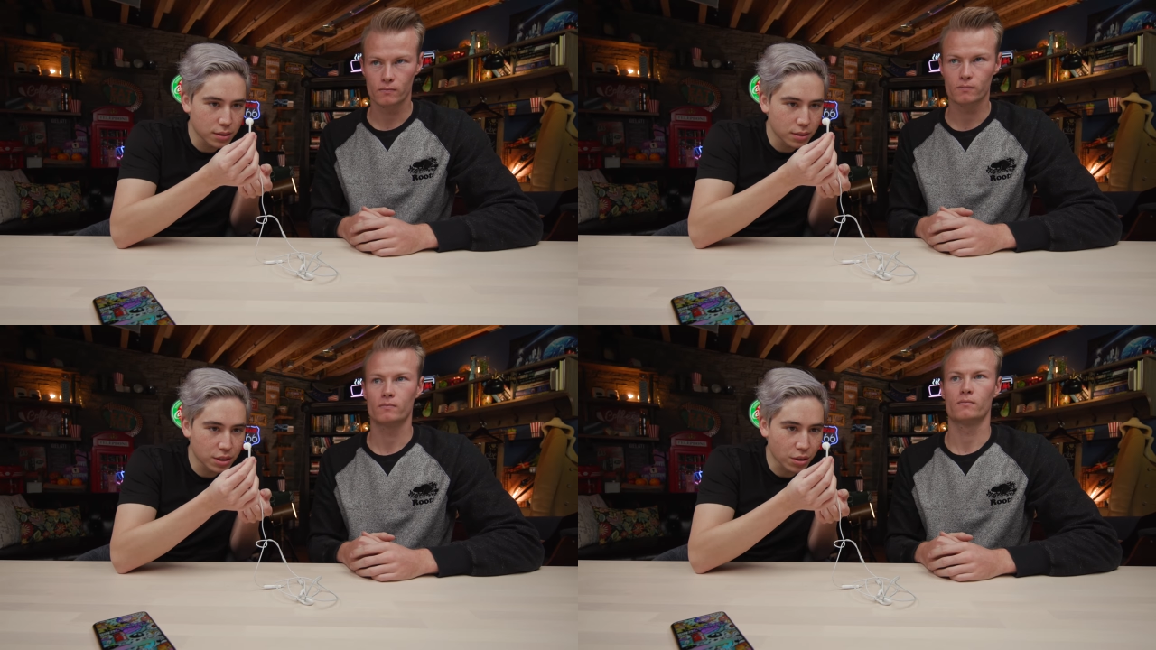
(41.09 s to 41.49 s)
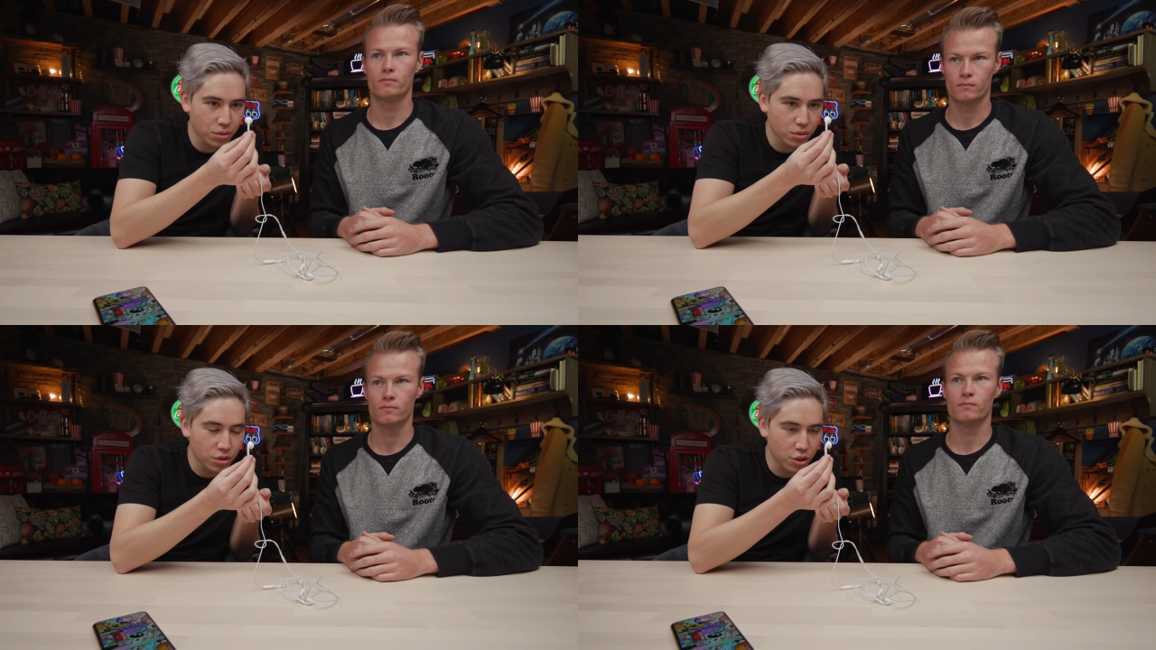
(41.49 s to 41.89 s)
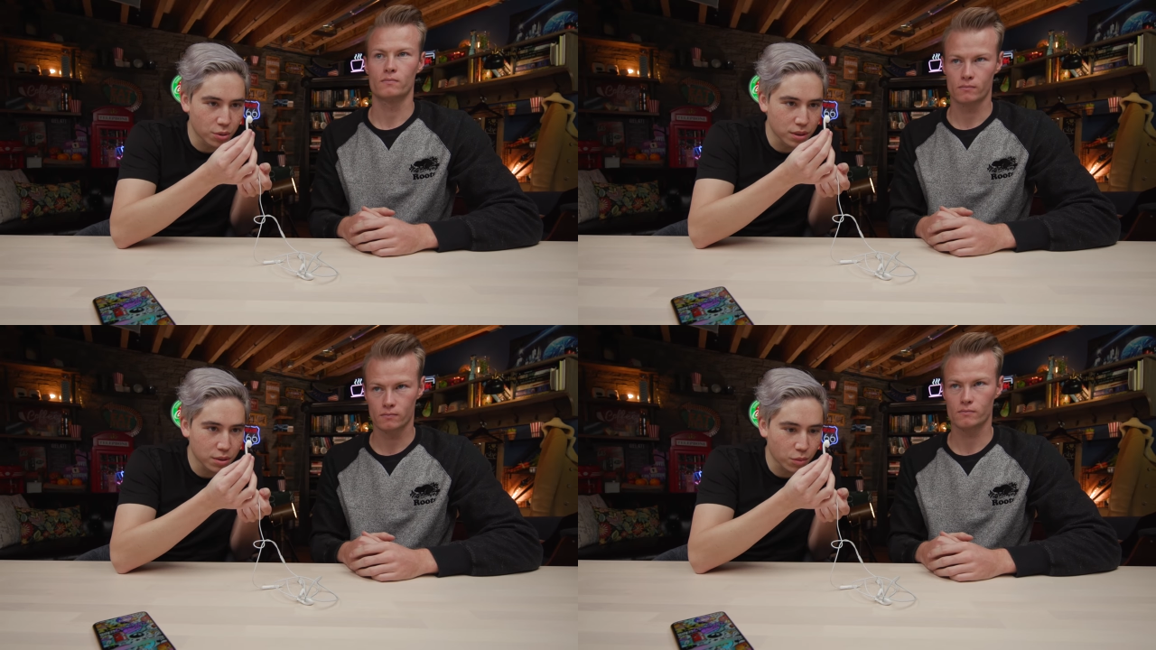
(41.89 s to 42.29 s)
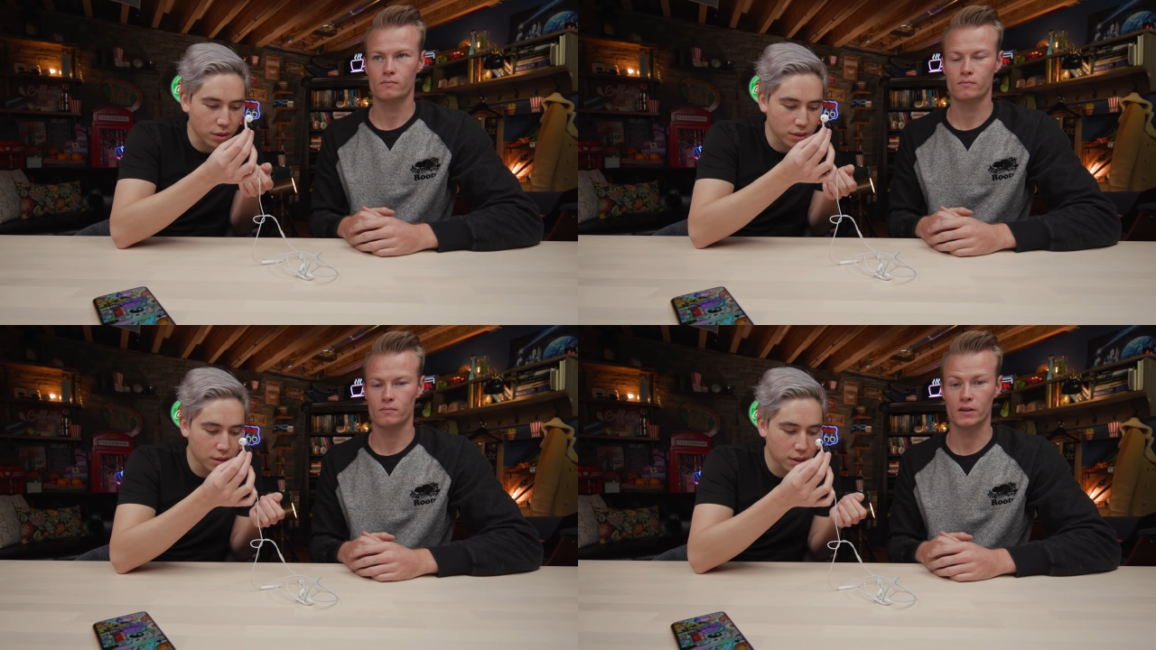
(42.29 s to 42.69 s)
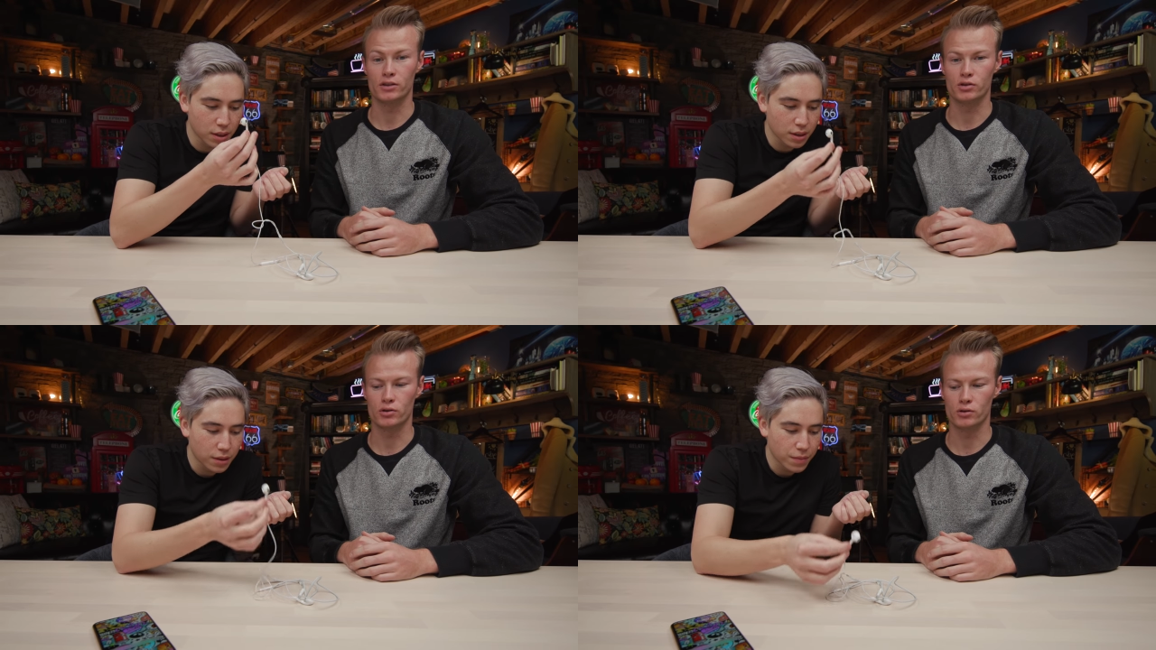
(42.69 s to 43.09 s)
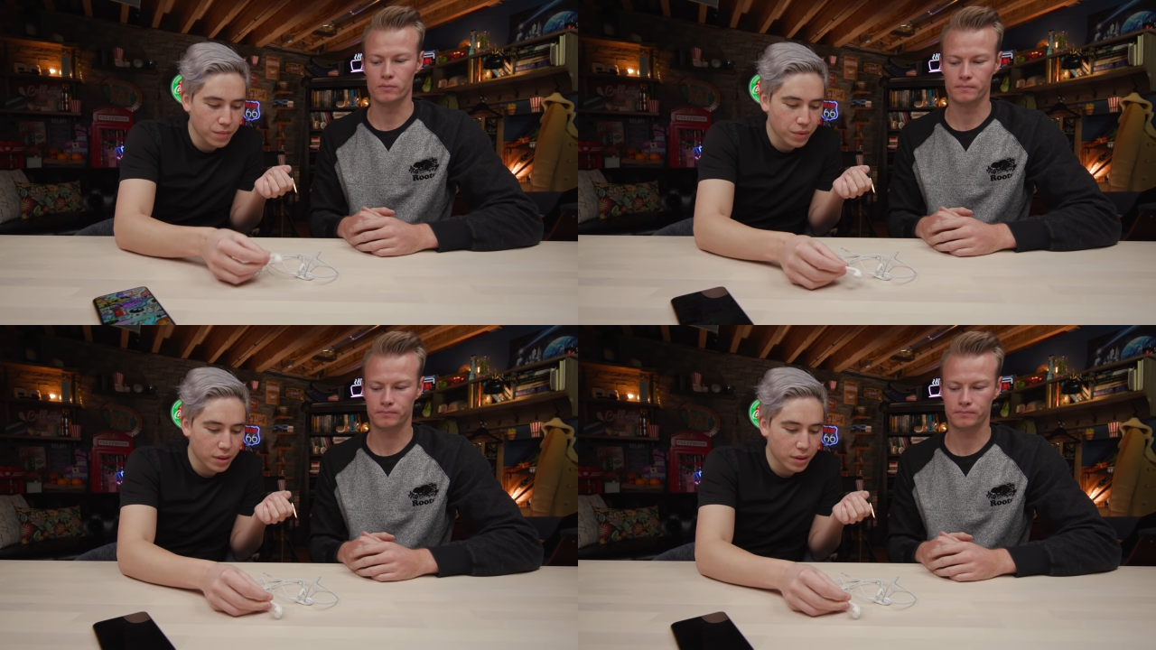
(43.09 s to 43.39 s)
Speaker 1: These aren't their newest ones. This is true.